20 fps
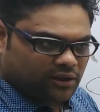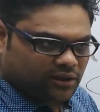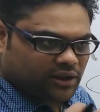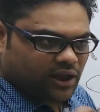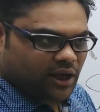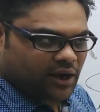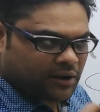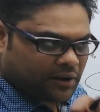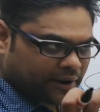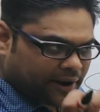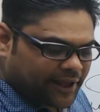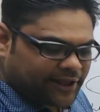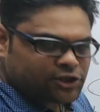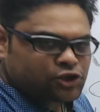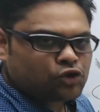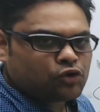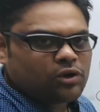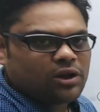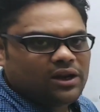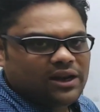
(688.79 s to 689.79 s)
the
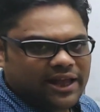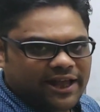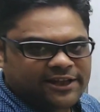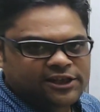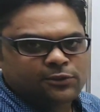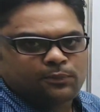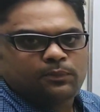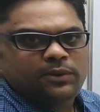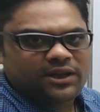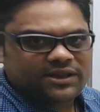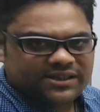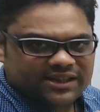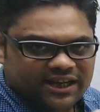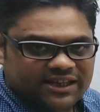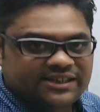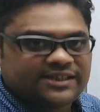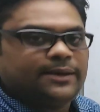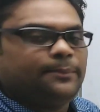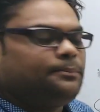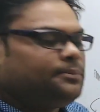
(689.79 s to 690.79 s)
natural H plus
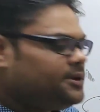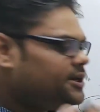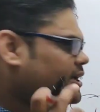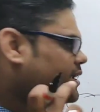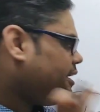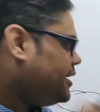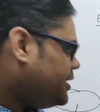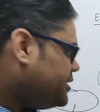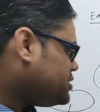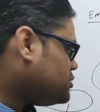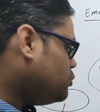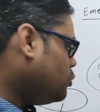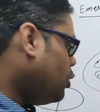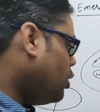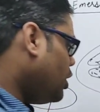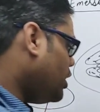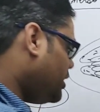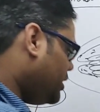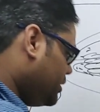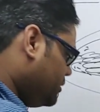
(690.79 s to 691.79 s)
acceptor is
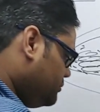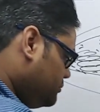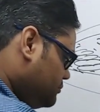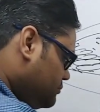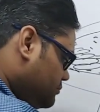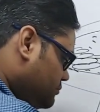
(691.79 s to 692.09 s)
what?